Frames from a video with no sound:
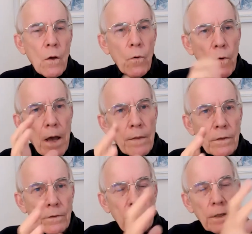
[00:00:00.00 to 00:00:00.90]
rather
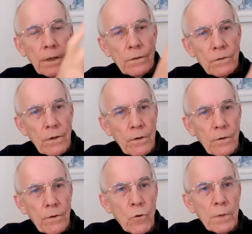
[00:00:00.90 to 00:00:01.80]
than sitting inside a
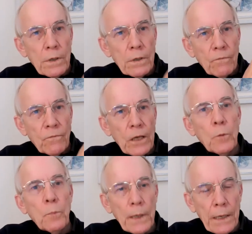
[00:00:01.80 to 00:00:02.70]
room and
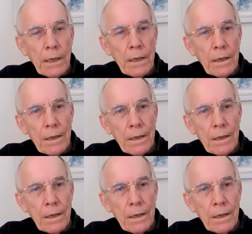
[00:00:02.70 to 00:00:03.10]
developing